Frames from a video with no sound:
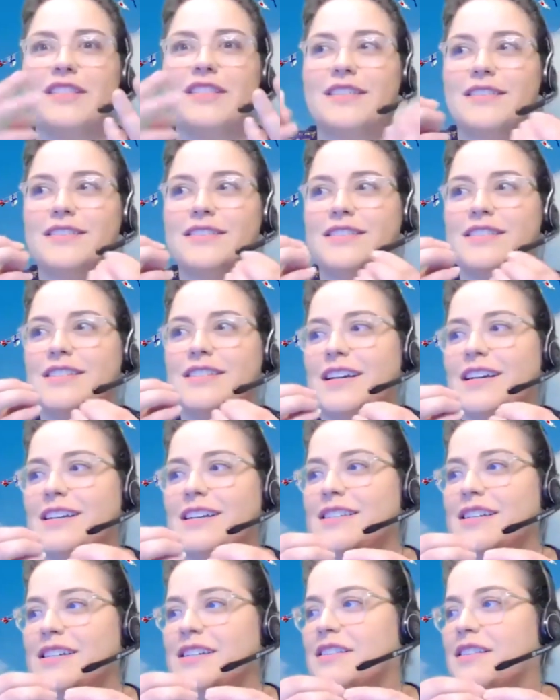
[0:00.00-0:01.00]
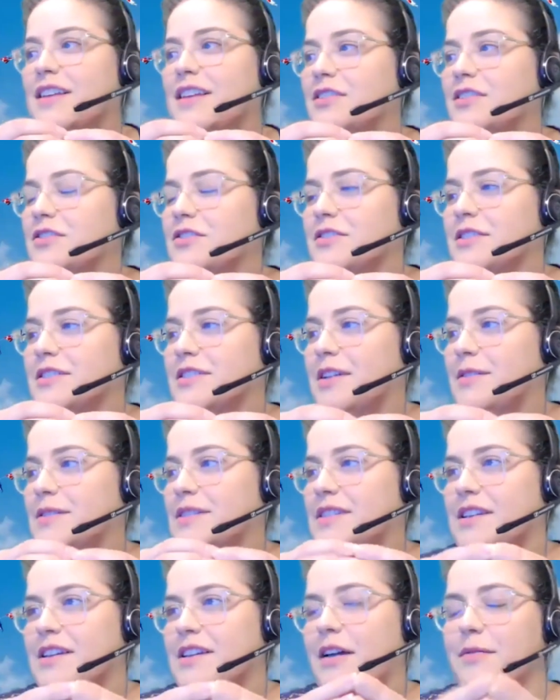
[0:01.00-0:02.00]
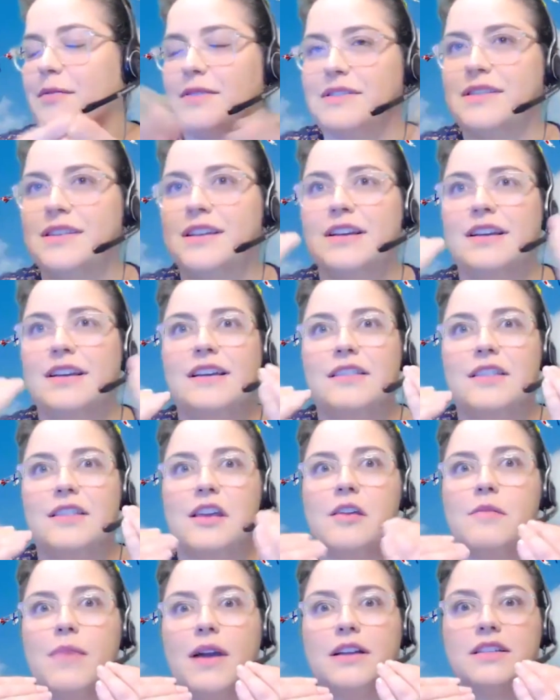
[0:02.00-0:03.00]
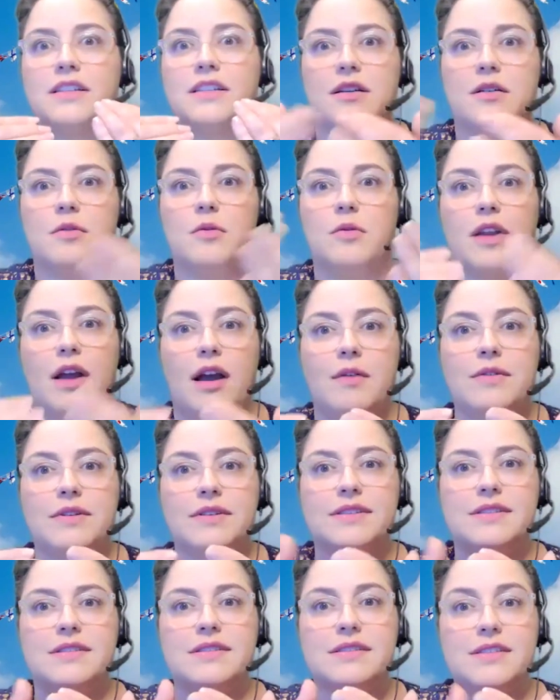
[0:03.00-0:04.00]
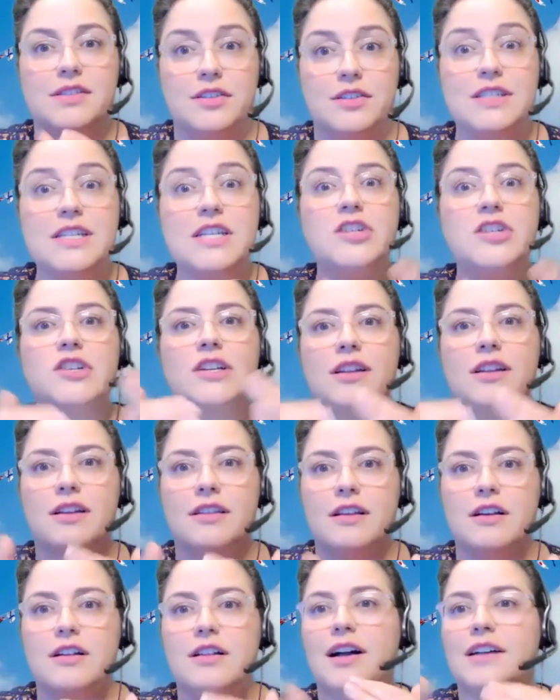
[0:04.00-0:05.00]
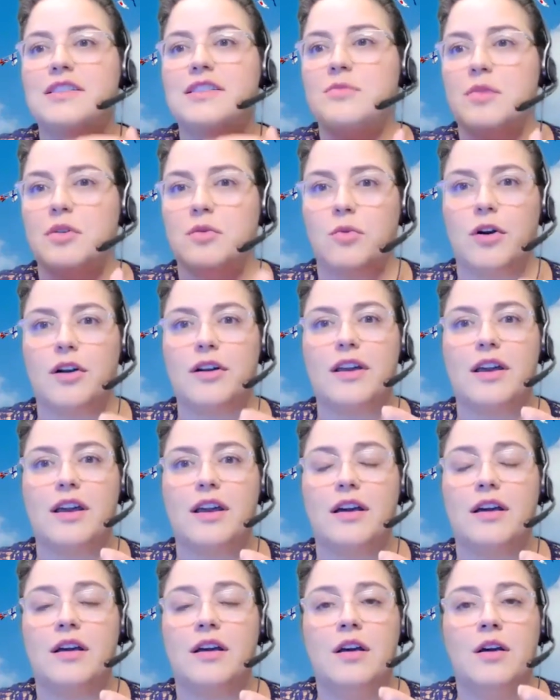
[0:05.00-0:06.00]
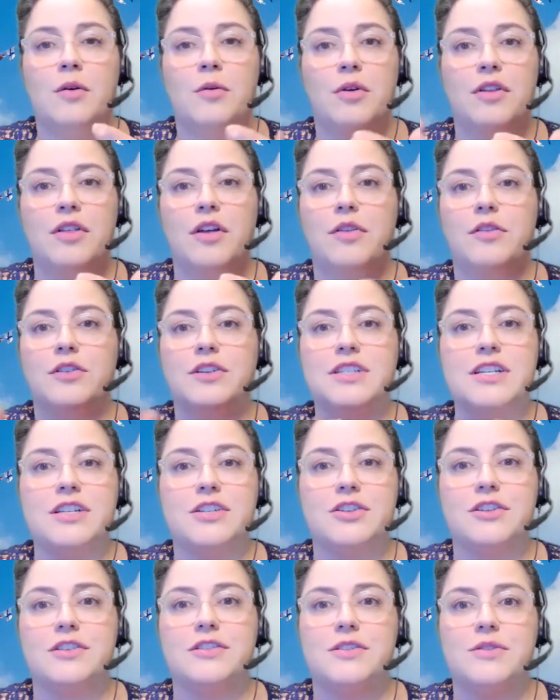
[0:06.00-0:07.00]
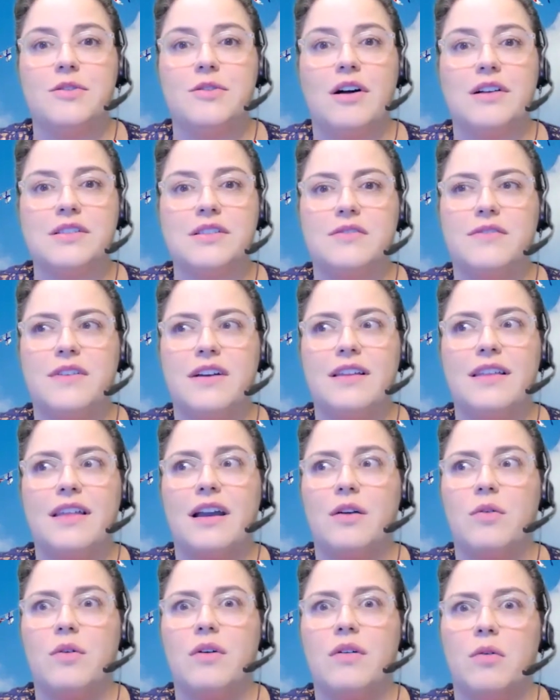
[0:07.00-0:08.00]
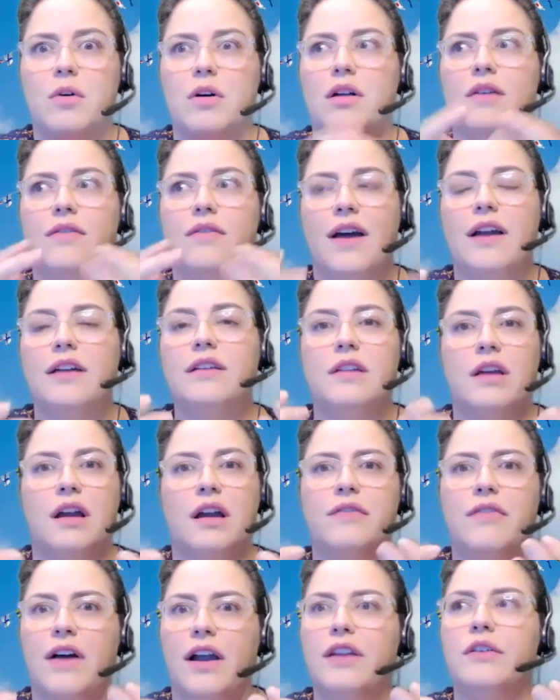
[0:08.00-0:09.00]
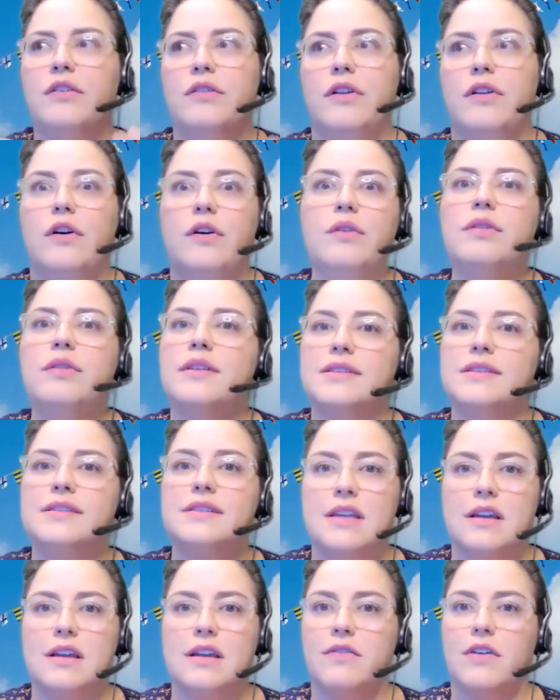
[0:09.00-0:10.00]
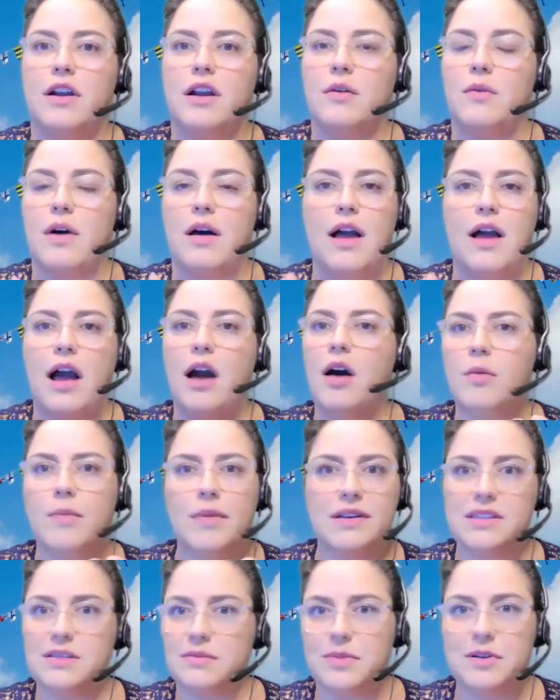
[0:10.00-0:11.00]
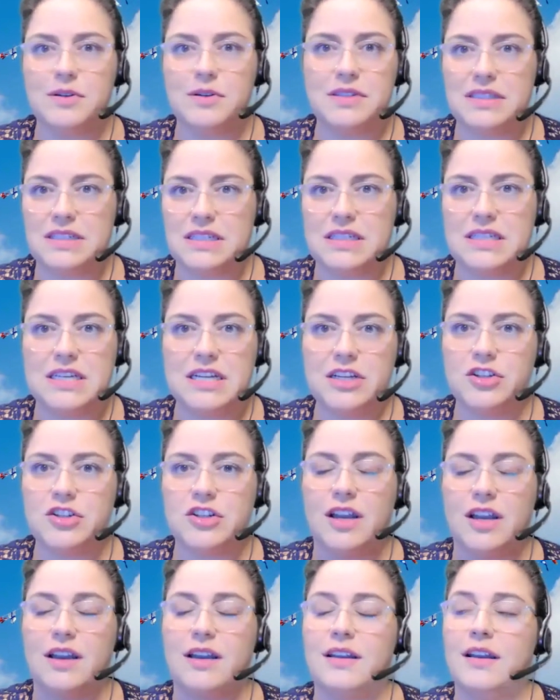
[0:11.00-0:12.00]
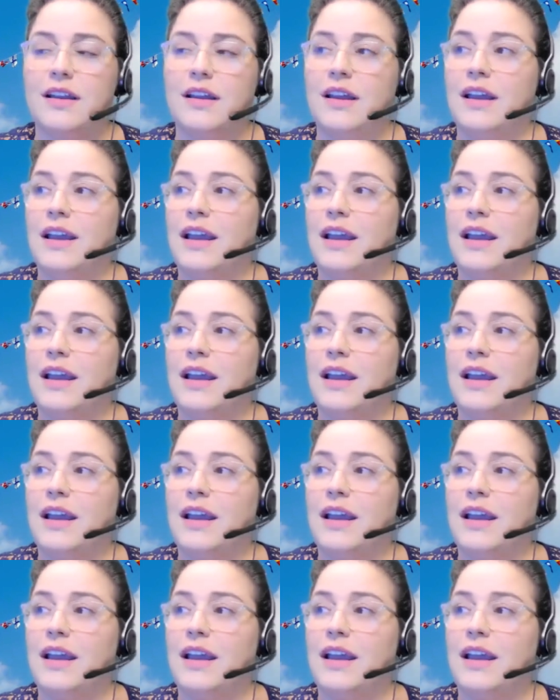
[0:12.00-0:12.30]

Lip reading: things to dissect in that too, because I was thinking back to when I was still teaching and in the classroom and working with other teachers who also felt like, well, if I don't know this thing very well, how am I supposed to teach it?